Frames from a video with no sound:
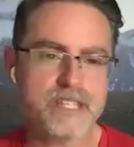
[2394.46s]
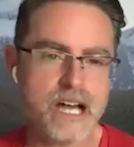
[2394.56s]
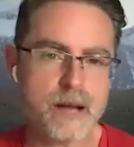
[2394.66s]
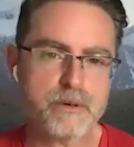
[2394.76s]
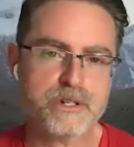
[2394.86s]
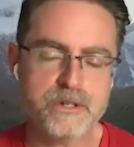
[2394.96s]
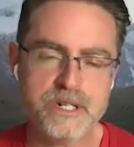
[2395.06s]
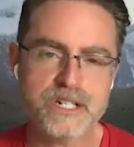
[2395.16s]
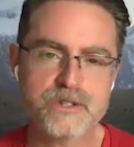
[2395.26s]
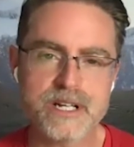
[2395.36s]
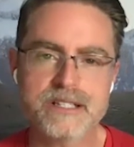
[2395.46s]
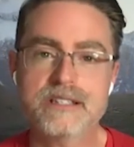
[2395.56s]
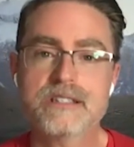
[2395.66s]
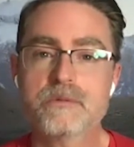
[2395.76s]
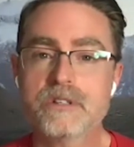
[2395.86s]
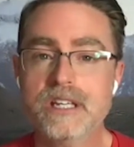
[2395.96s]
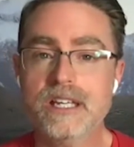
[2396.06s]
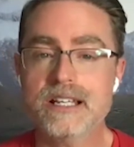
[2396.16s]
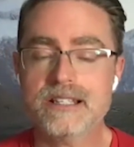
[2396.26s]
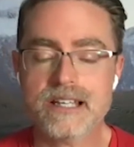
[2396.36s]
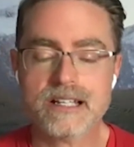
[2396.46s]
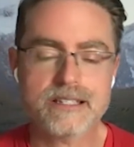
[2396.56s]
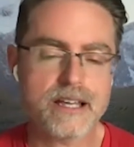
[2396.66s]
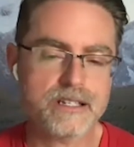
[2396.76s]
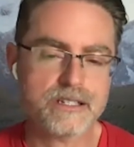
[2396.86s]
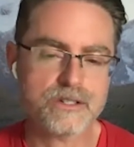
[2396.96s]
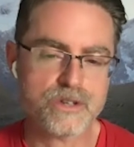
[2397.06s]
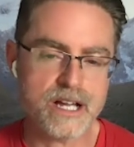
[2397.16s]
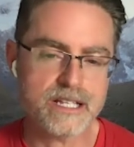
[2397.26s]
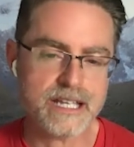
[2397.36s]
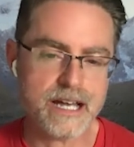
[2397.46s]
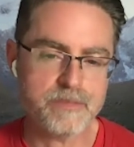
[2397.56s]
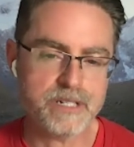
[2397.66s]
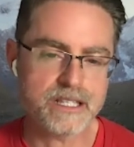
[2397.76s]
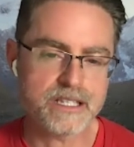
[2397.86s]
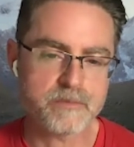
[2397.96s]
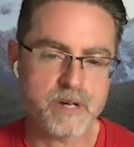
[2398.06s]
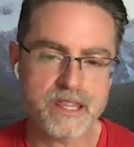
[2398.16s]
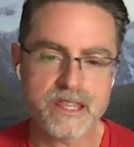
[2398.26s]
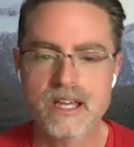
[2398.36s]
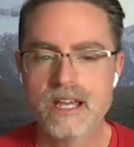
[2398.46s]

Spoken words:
the opportunity transits. So we're looking at sextiles and trines happening this month.